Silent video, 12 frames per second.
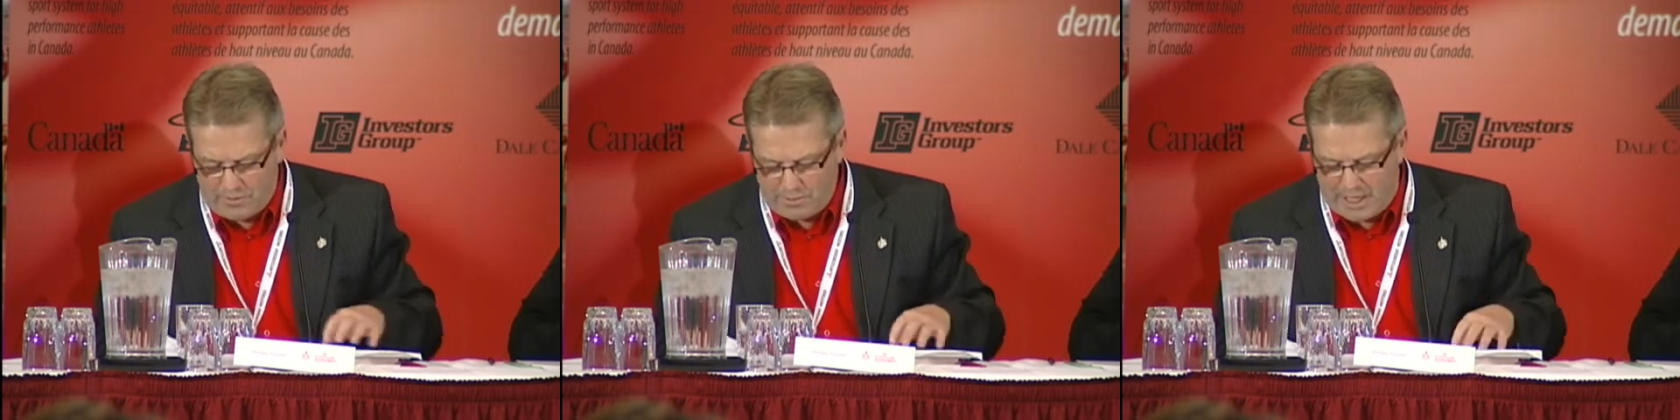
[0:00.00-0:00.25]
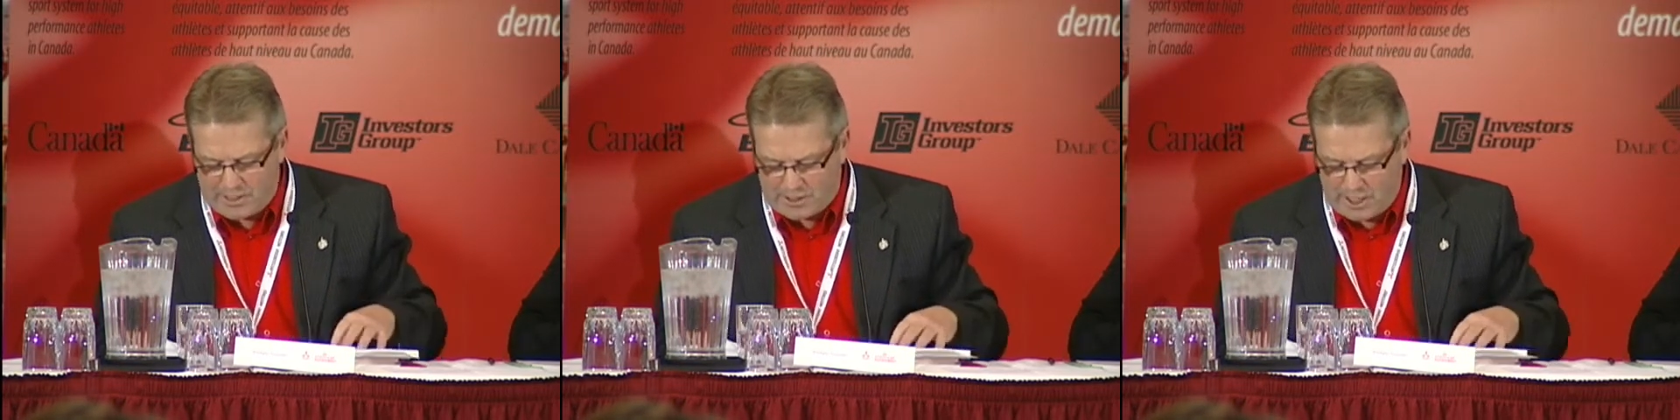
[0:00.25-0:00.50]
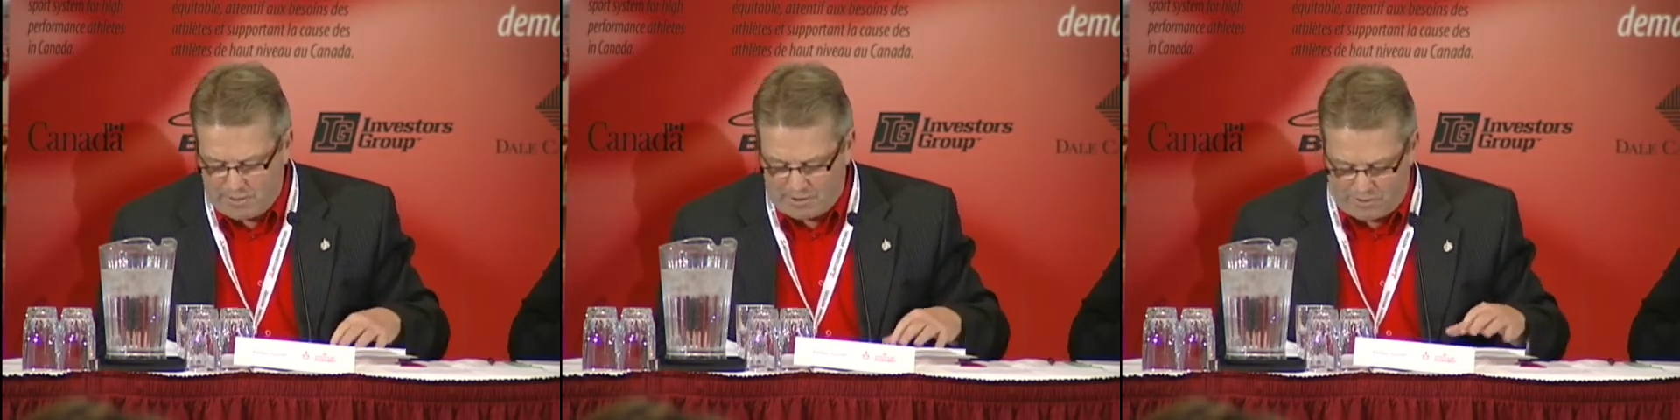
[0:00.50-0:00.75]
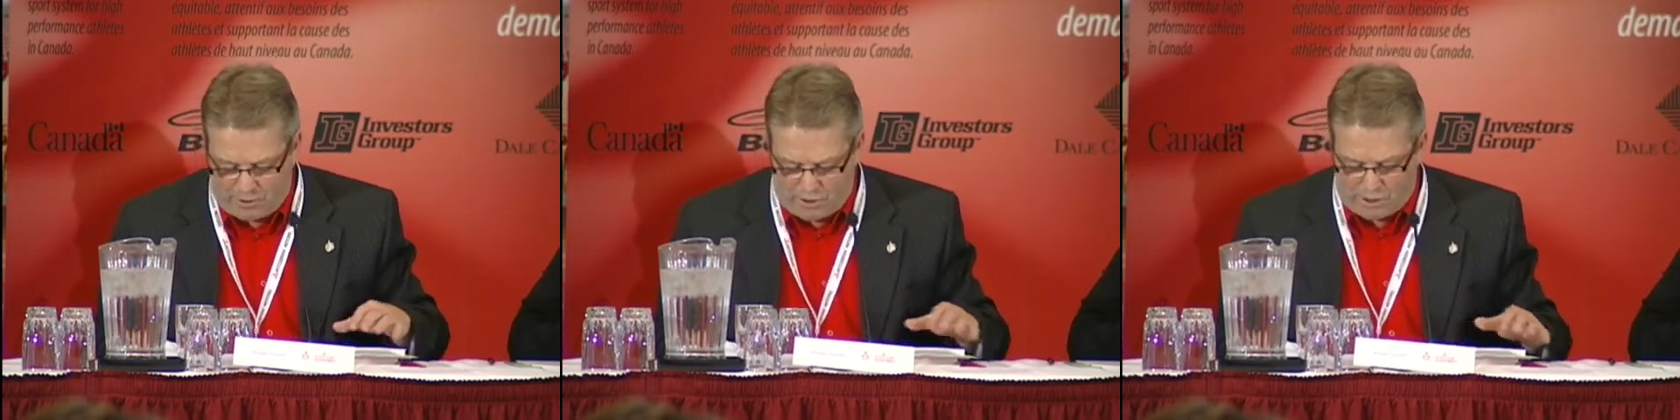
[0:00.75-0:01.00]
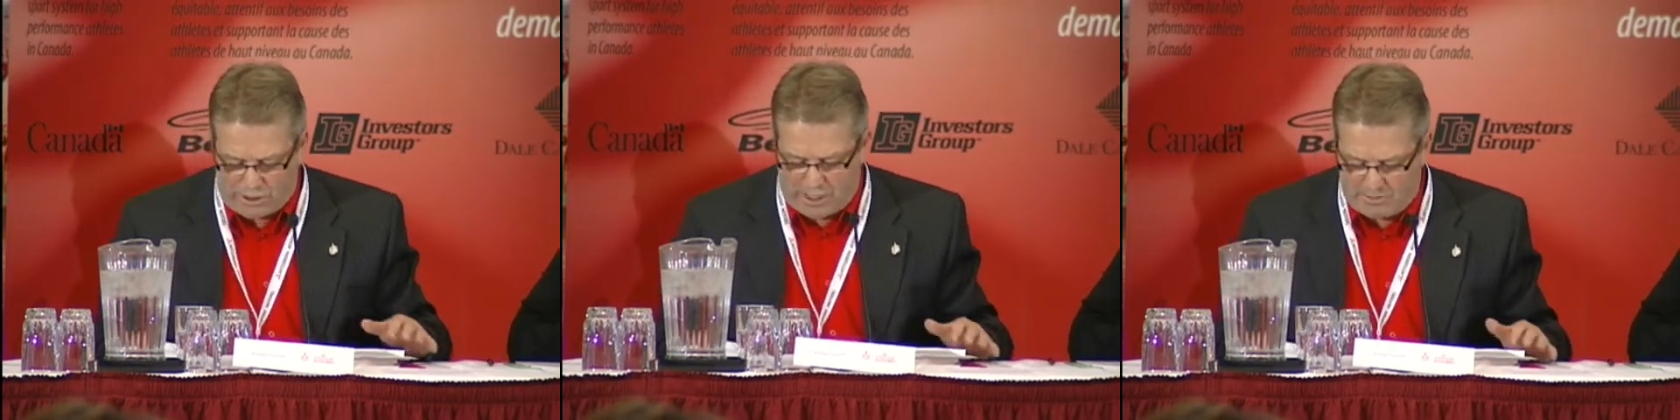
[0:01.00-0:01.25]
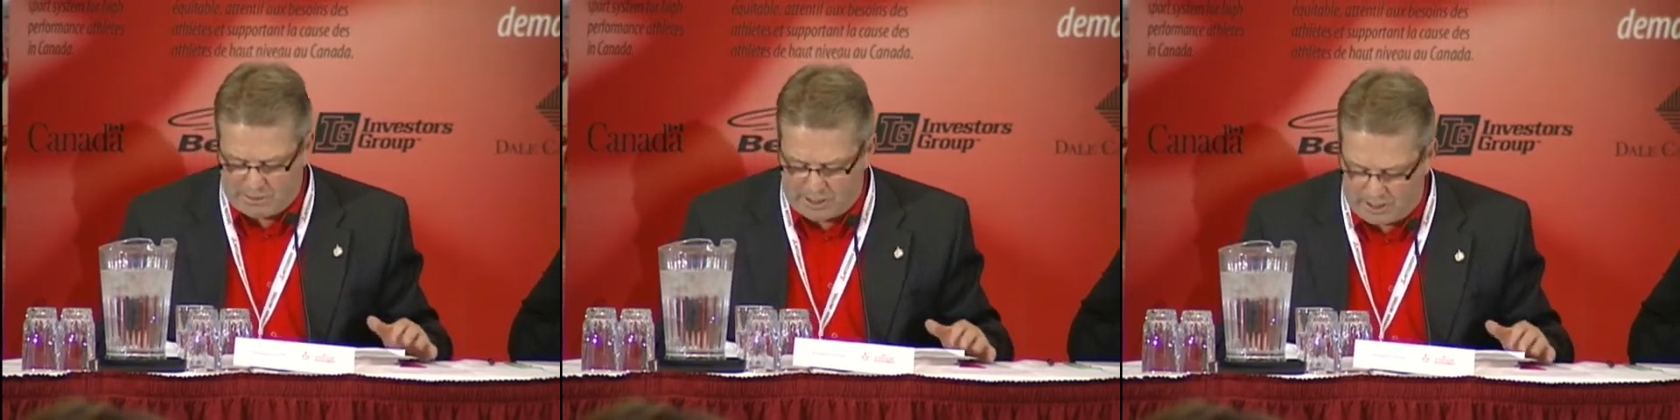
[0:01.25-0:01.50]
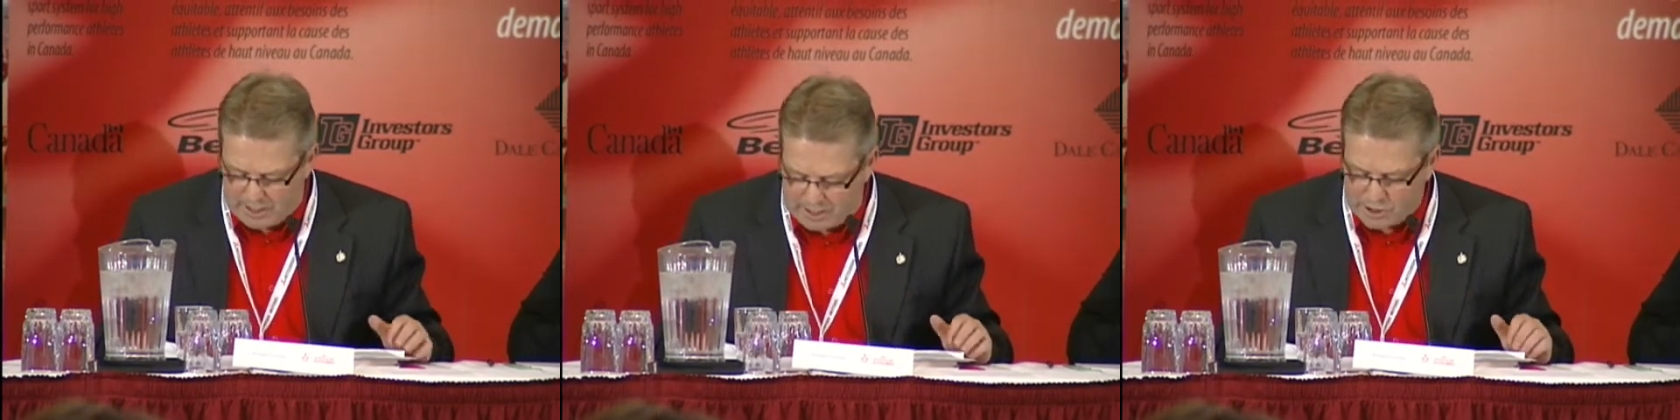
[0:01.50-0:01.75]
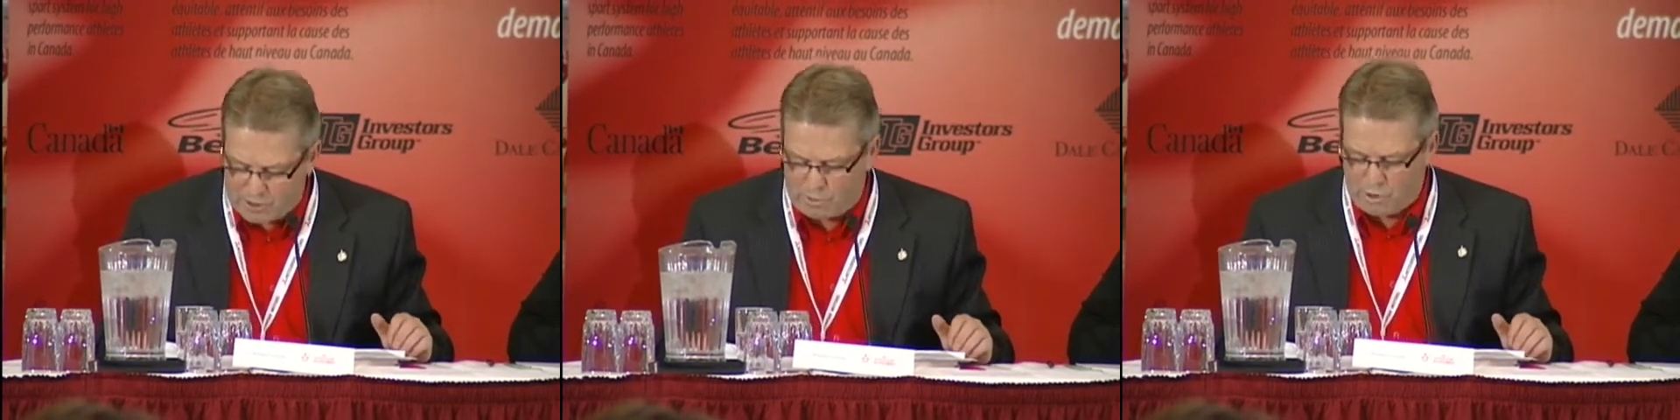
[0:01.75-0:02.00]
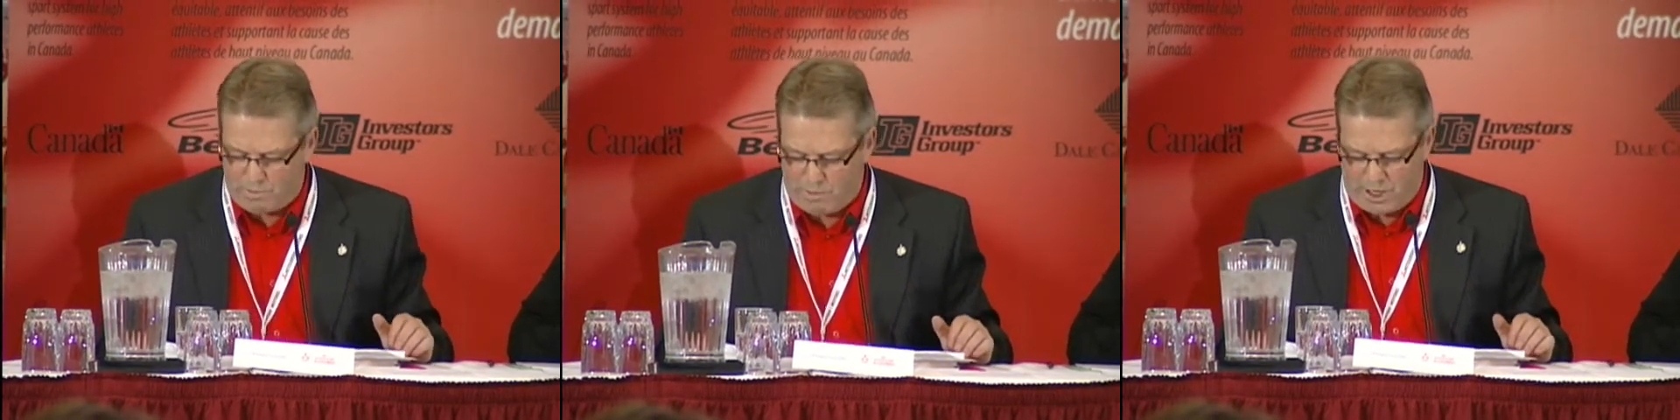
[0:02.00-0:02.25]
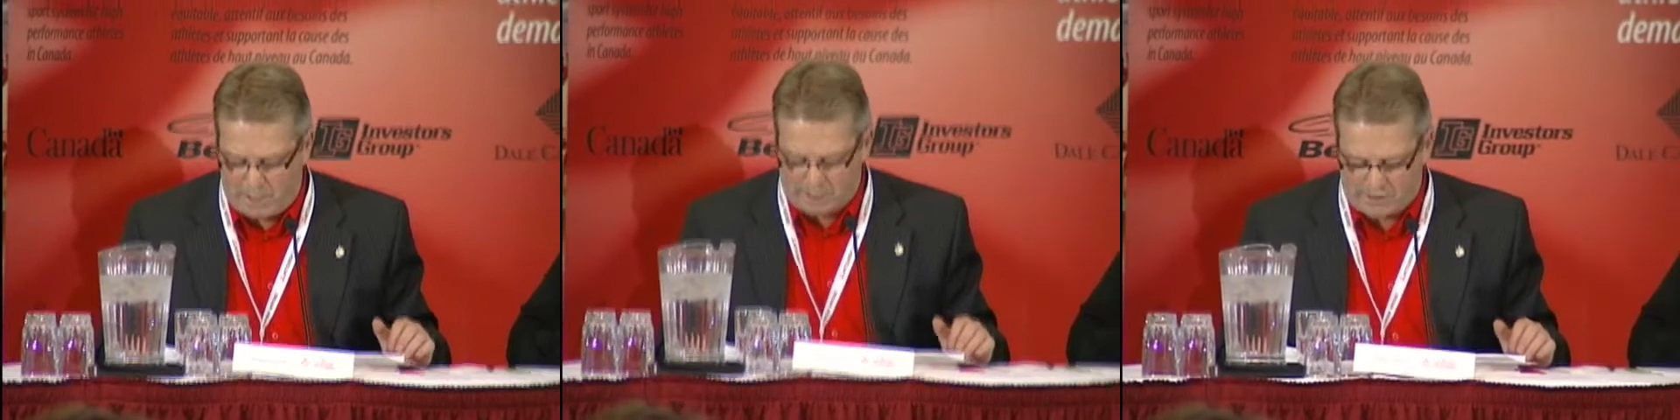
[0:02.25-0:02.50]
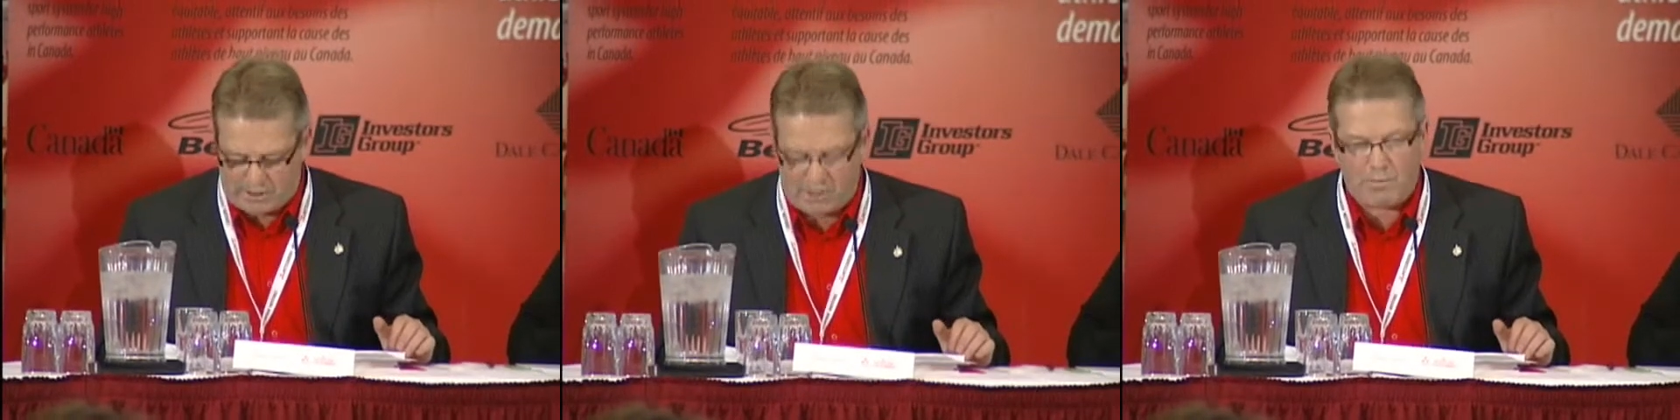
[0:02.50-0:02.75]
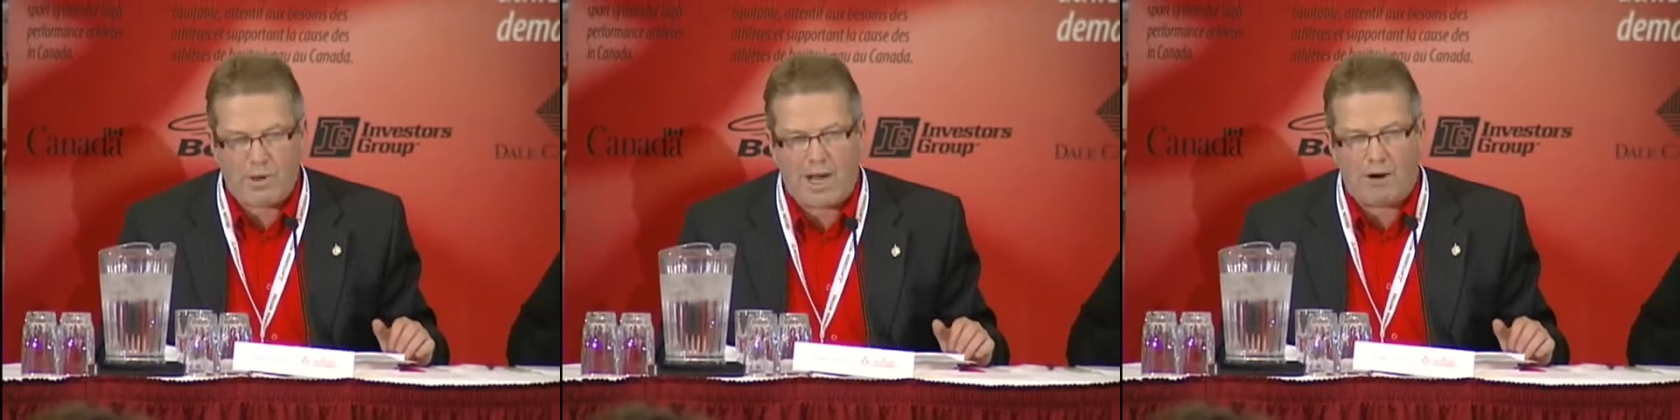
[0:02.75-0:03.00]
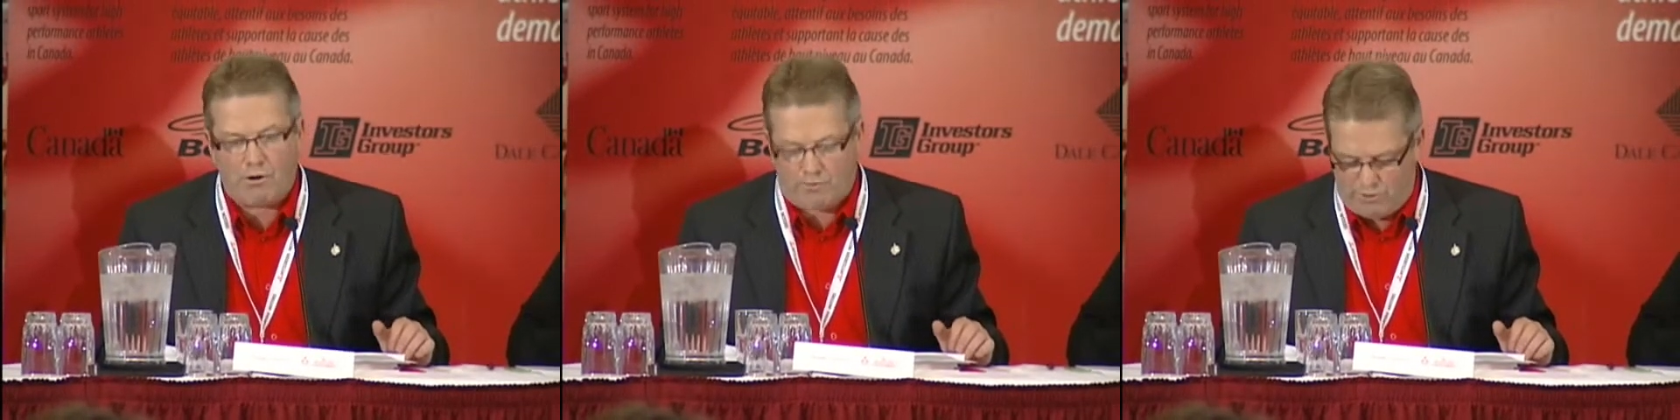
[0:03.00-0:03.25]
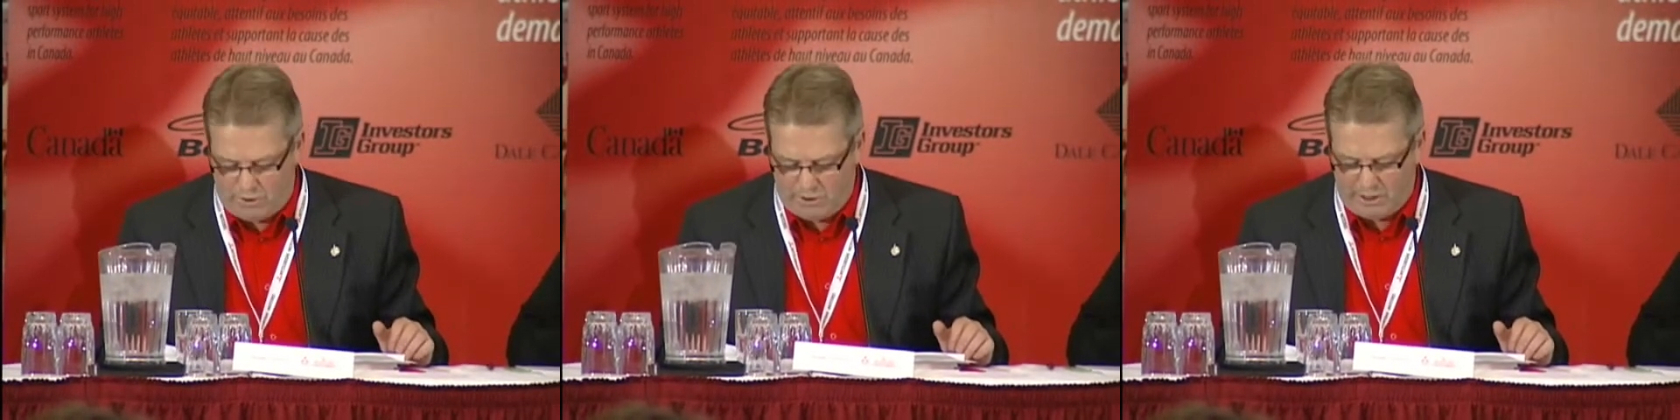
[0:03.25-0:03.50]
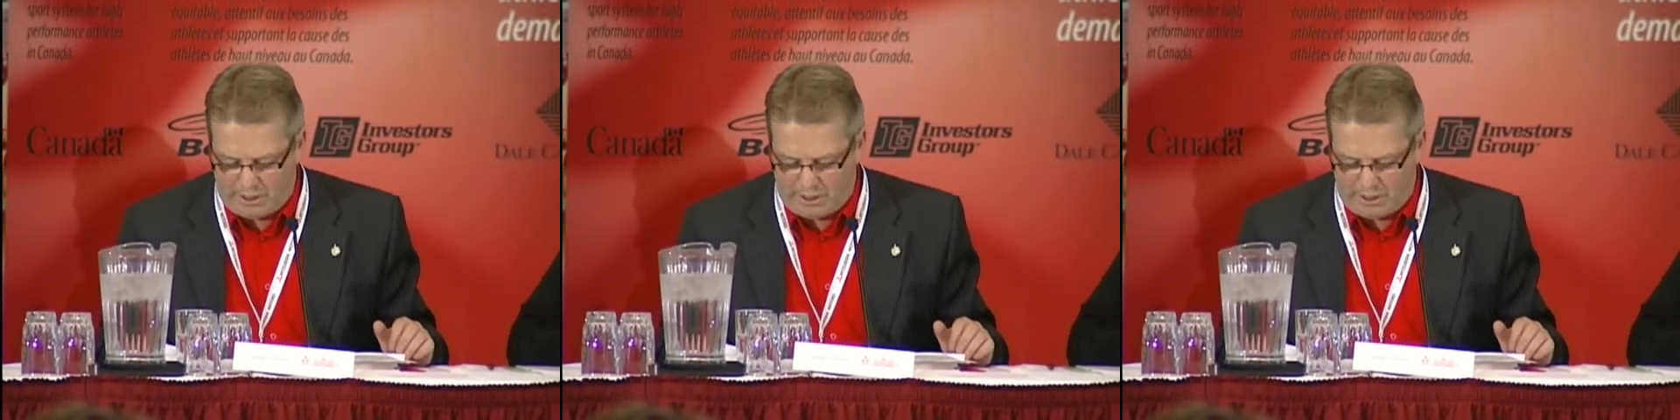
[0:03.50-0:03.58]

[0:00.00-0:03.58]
From that summit, of course, came the Canadian Sport Policy, a powerful,